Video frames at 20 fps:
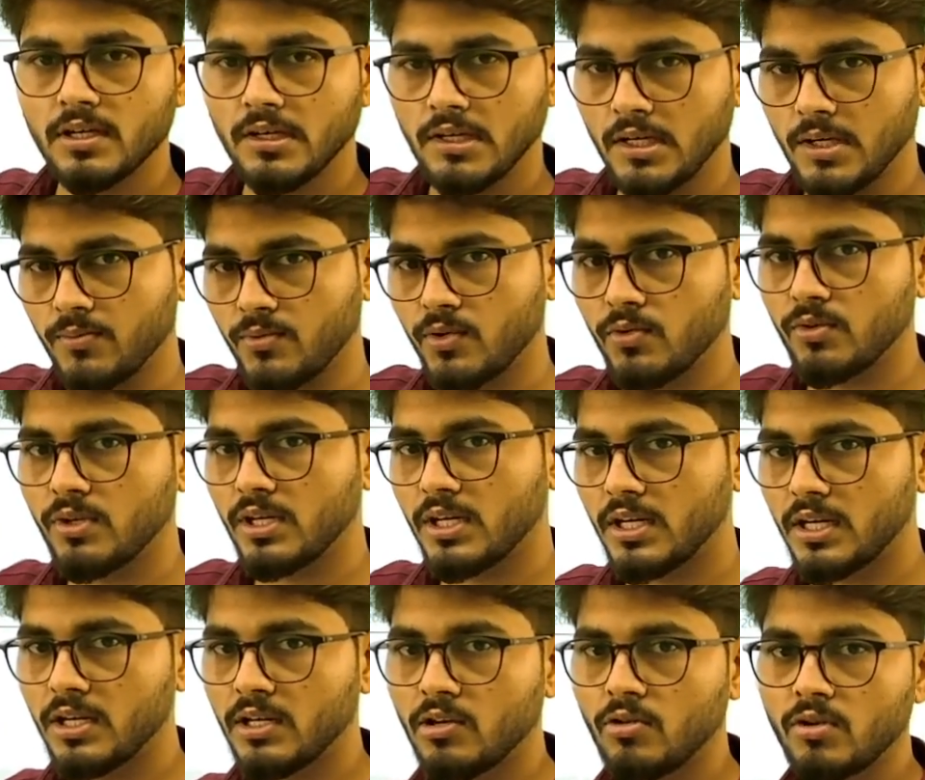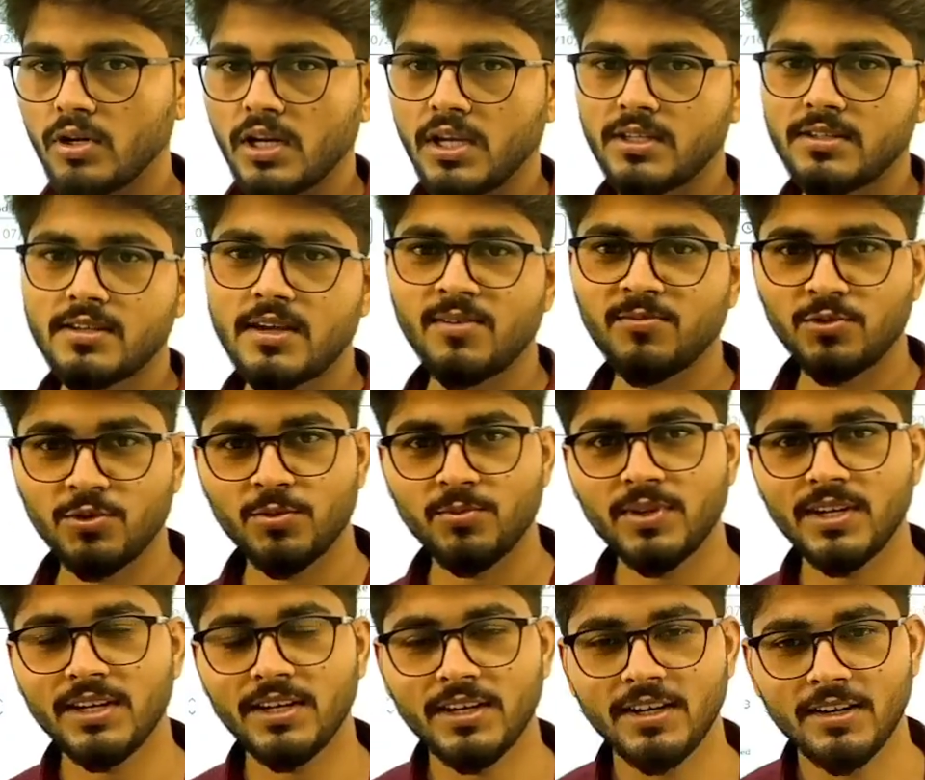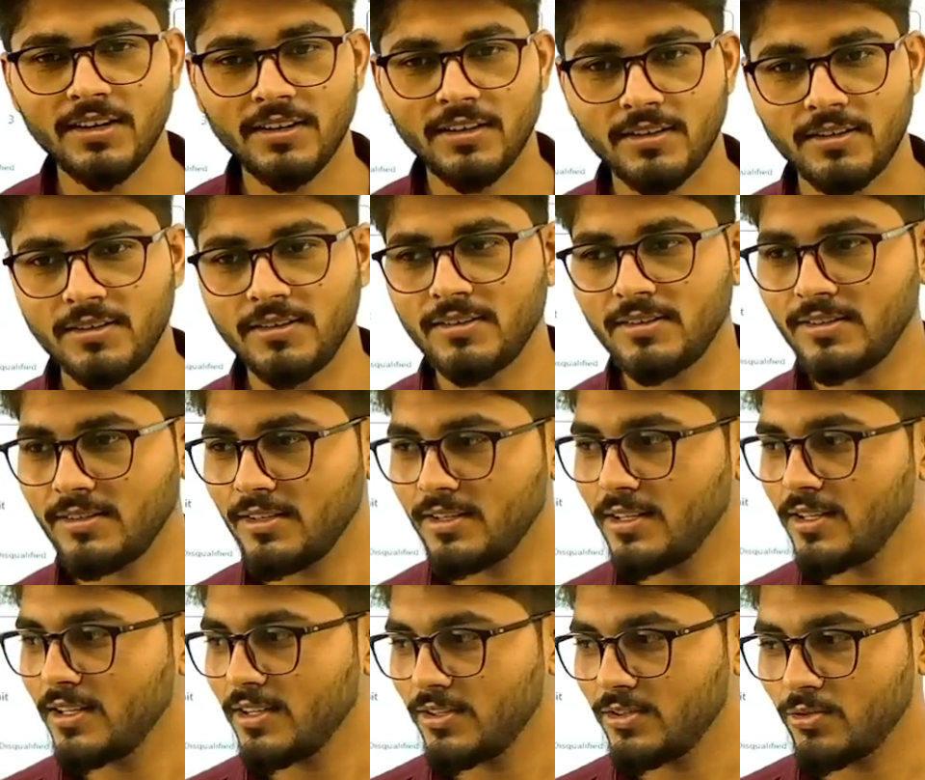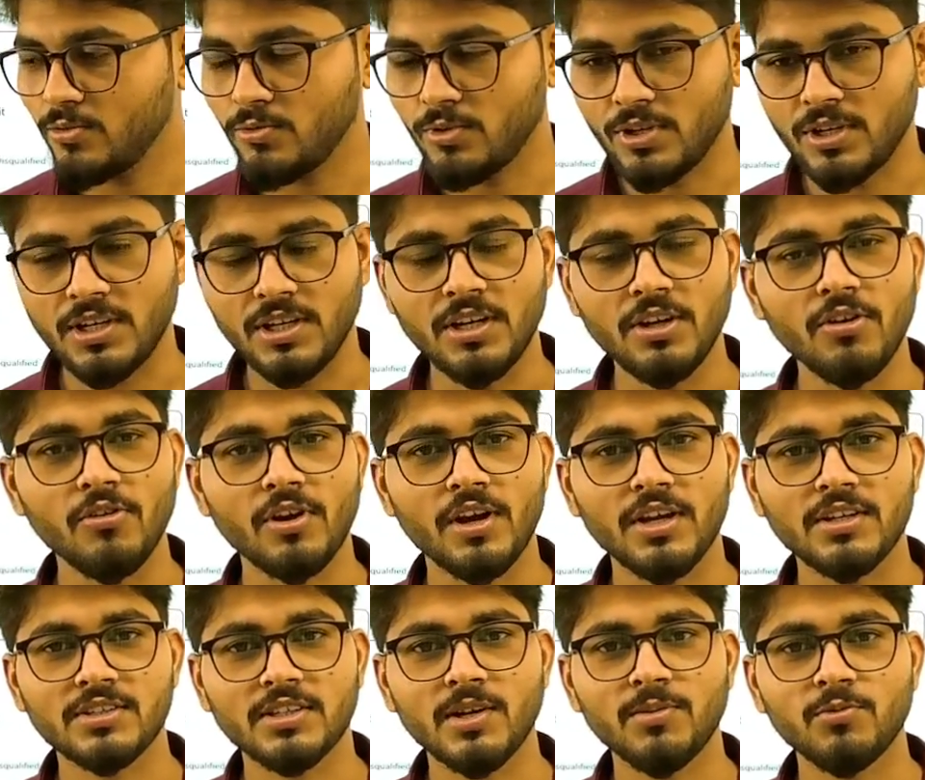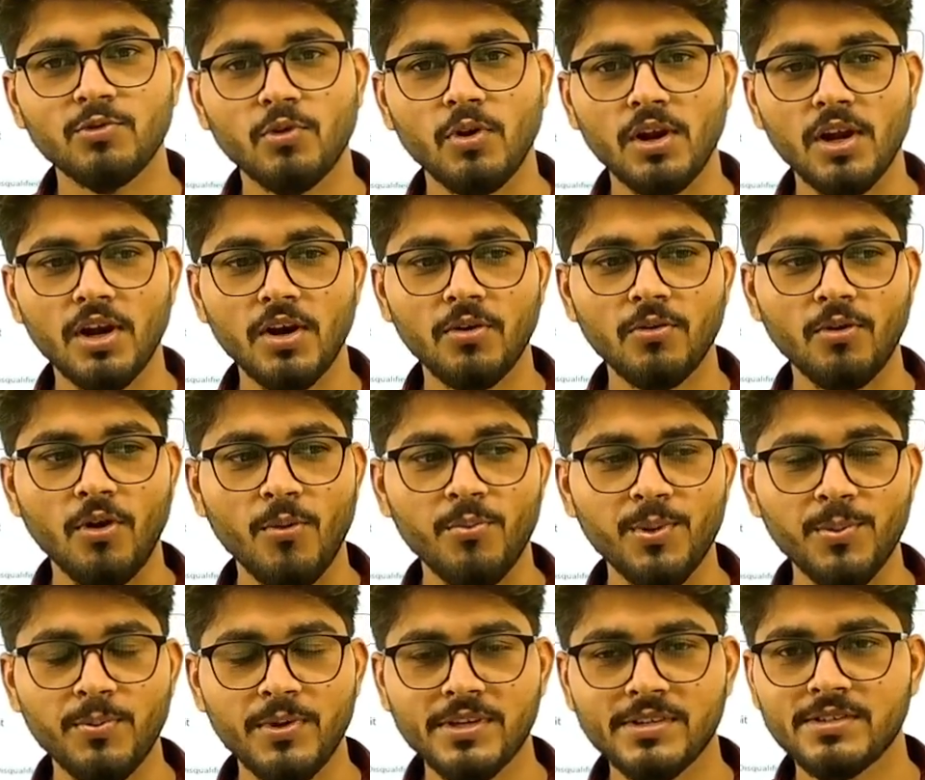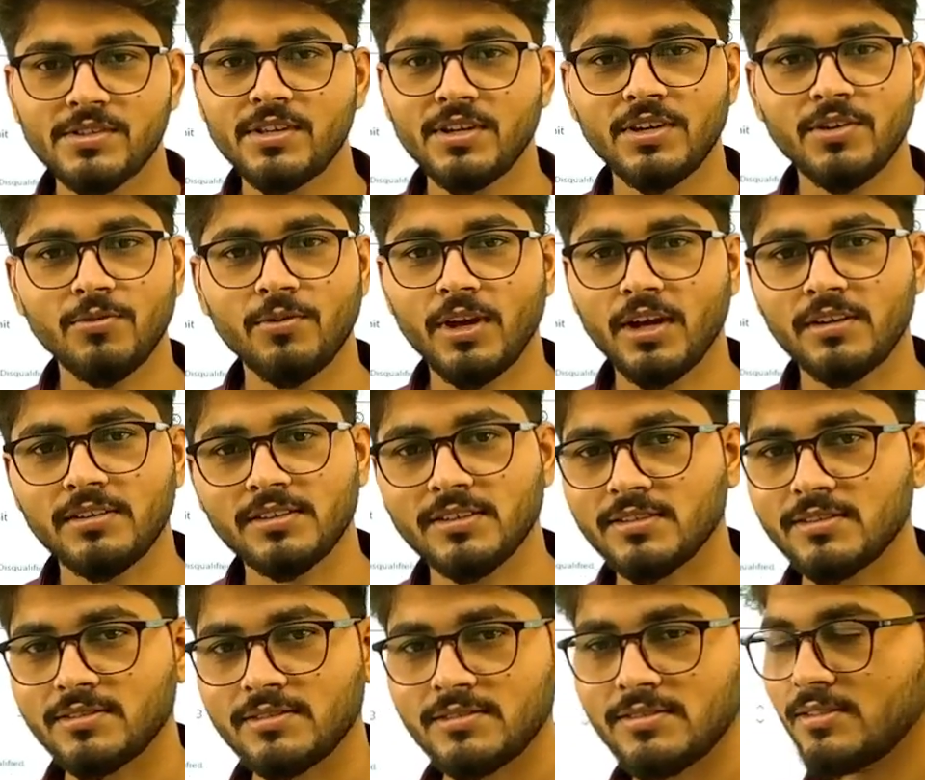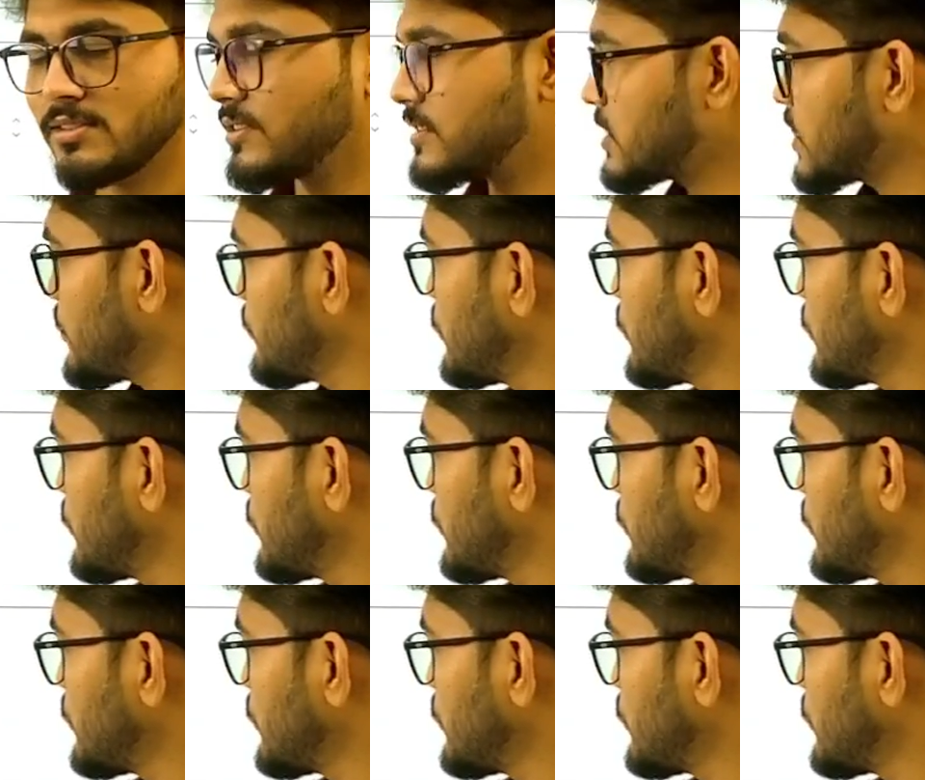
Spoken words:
If you need your exam to be in your exam to allow copy paste, then you can just skip this